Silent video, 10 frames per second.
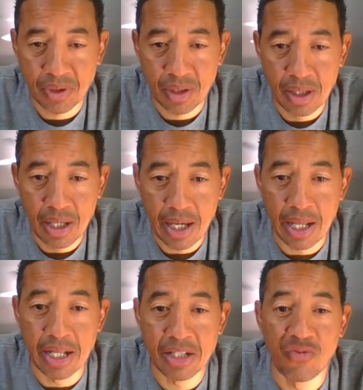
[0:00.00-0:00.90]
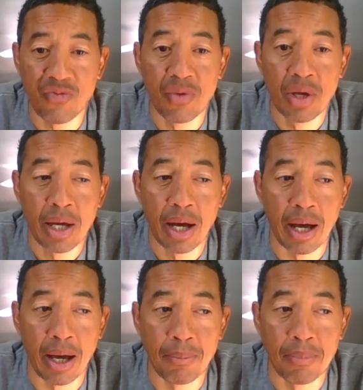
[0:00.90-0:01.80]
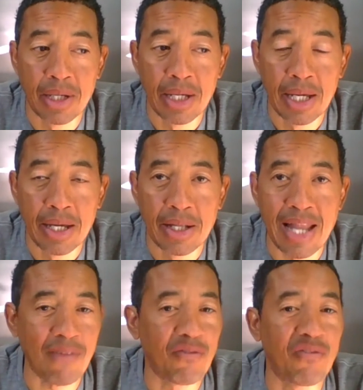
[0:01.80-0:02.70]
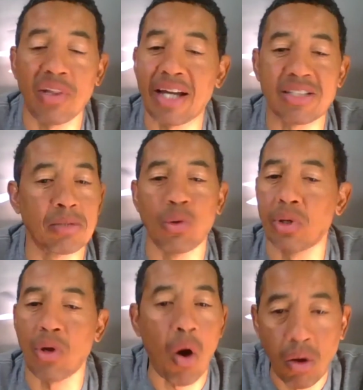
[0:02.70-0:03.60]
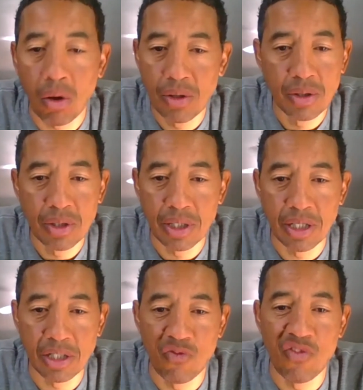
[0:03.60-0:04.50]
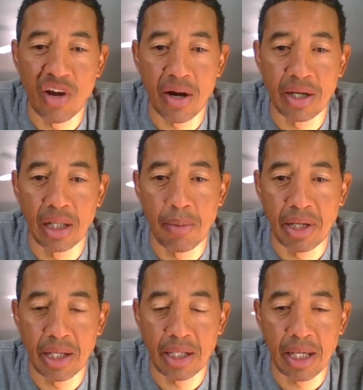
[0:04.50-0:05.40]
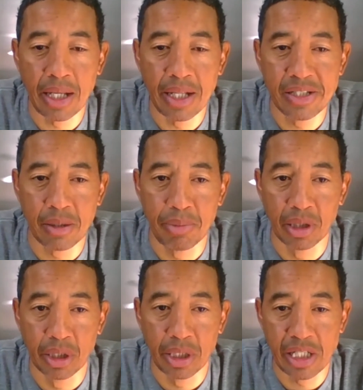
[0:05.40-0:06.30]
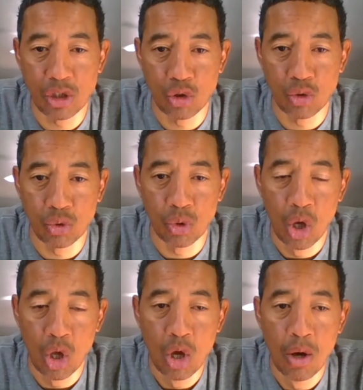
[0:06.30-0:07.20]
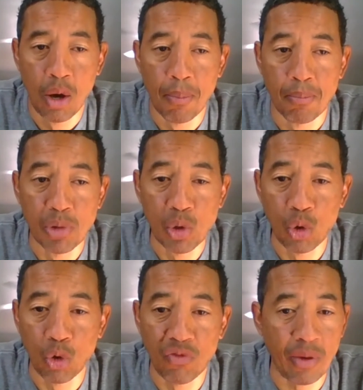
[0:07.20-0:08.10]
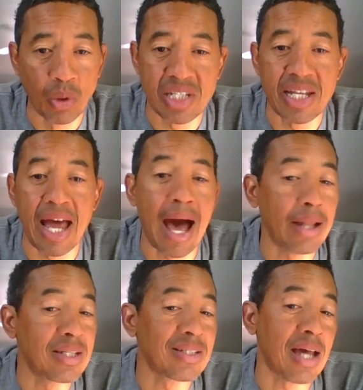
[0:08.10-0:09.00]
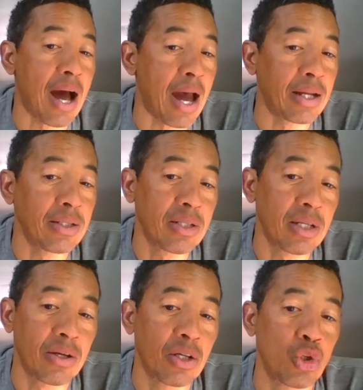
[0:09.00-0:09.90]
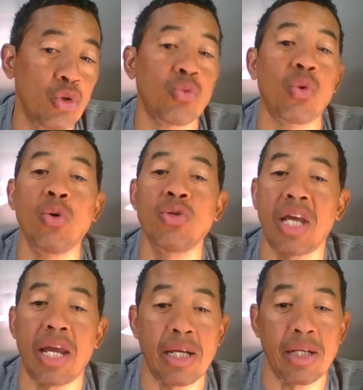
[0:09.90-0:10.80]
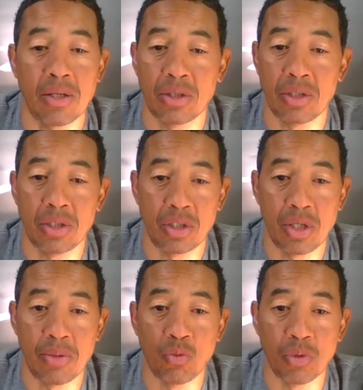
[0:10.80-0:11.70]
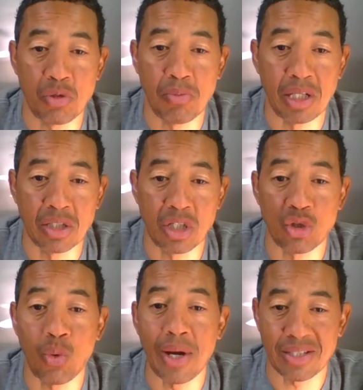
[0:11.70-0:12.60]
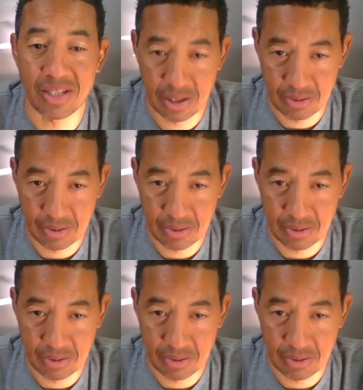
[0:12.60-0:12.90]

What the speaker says: And it's not flexible at all. It's very limited in its ability to move. It was not designed to rotate, which means to twist.